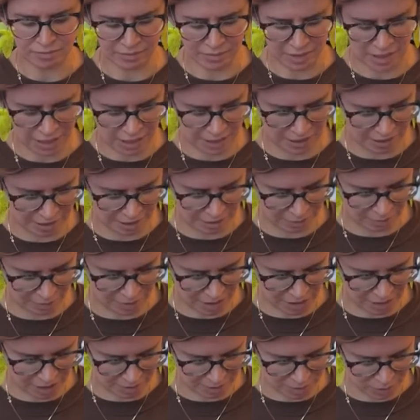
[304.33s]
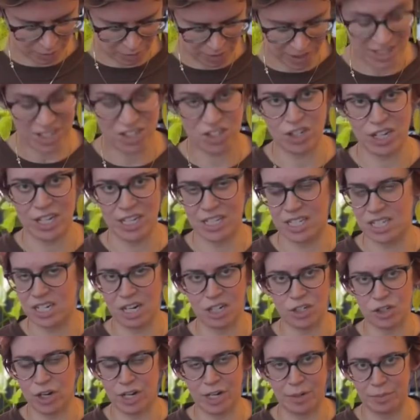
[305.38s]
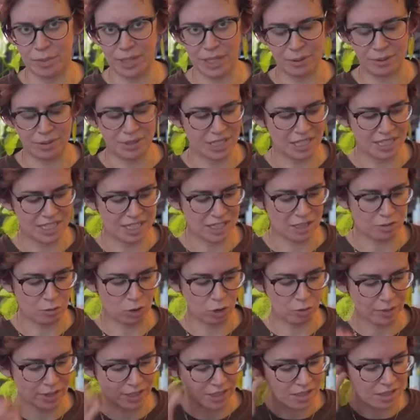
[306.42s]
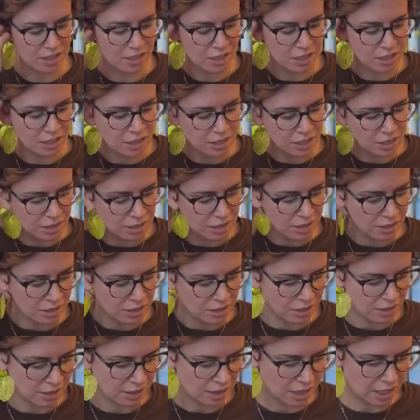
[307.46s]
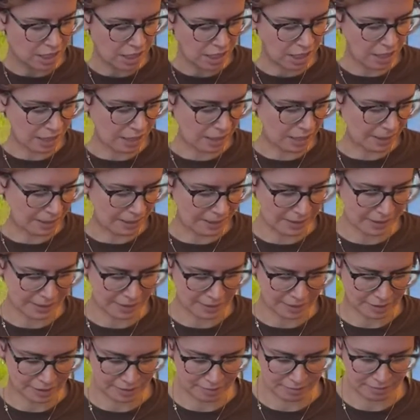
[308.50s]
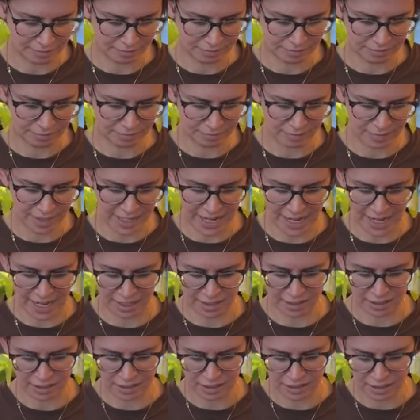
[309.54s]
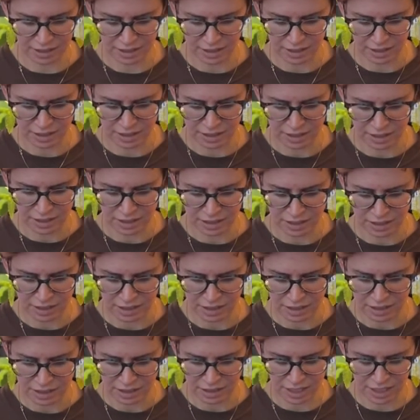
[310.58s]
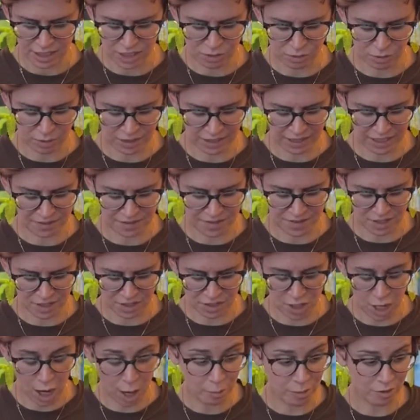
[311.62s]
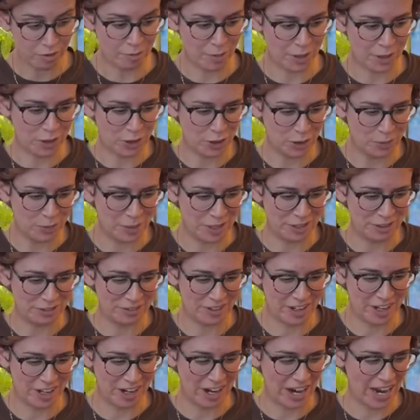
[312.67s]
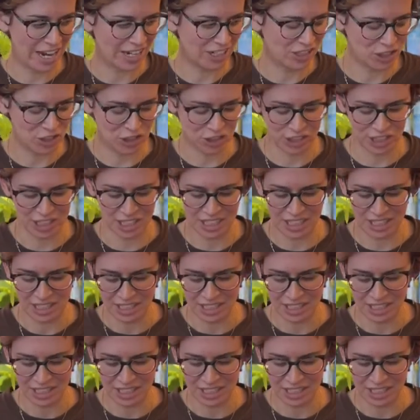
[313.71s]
I'm surprised Jane's not trying to play with these at the moment. Yeah. This one lives on top of my humidifier, actually.